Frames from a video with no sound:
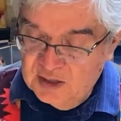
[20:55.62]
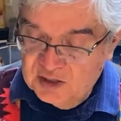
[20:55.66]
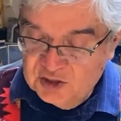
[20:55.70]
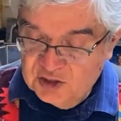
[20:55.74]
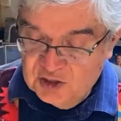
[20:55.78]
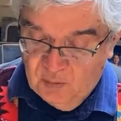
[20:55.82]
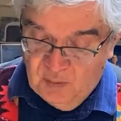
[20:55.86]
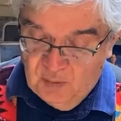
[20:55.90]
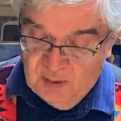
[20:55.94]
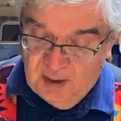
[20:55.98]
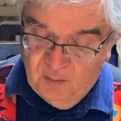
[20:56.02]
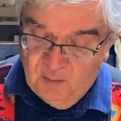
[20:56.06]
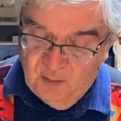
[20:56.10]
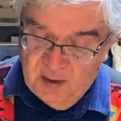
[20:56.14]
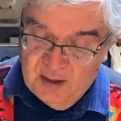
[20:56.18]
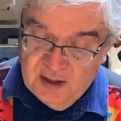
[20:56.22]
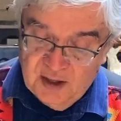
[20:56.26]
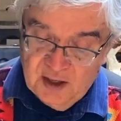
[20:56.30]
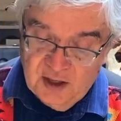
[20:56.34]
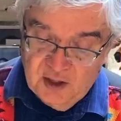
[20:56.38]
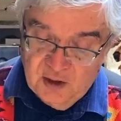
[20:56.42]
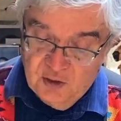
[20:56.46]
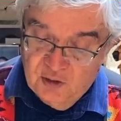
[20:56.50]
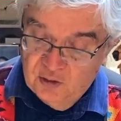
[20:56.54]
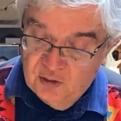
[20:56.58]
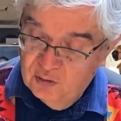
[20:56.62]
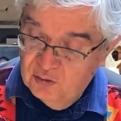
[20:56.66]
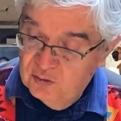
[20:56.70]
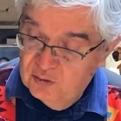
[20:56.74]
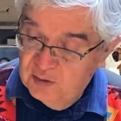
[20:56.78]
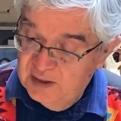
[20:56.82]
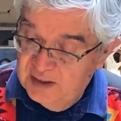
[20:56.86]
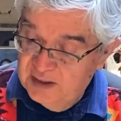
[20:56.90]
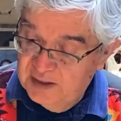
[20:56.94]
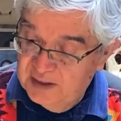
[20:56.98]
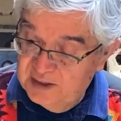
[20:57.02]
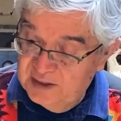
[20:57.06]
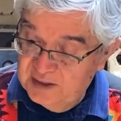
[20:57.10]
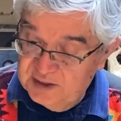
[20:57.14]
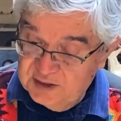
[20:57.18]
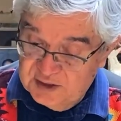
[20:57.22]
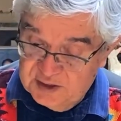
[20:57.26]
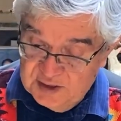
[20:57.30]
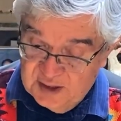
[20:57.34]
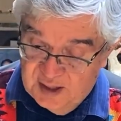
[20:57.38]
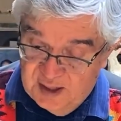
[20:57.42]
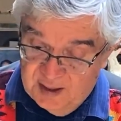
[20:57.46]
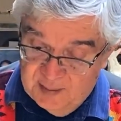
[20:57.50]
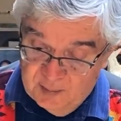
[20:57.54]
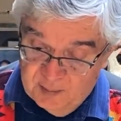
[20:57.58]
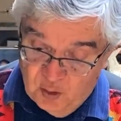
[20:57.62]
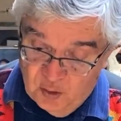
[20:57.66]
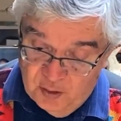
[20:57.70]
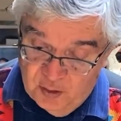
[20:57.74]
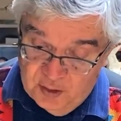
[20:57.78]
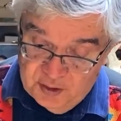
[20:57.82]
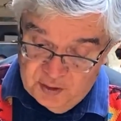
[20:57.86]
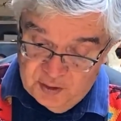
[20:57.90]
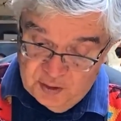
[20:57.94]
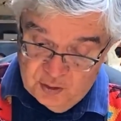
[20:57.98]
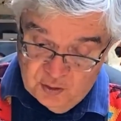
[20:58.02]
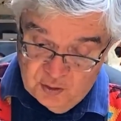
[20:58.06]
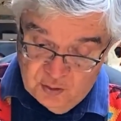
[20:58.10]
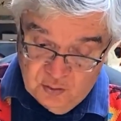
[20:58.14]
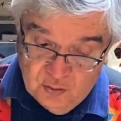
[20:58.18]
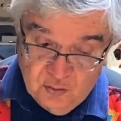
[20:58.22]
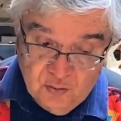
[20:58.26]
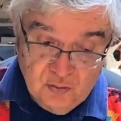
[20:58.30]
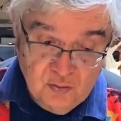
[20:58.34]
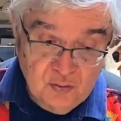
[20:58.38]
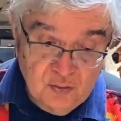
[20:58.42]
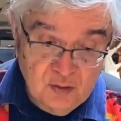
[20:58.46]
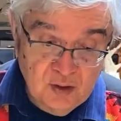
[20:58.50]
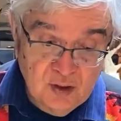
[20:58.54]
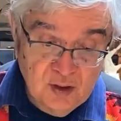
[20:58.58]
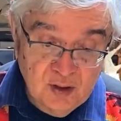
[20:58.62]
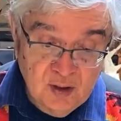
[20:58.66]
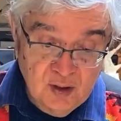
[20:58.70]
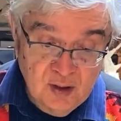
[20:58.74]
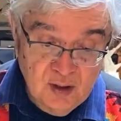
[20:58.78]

So what I'm going to do is I'm going to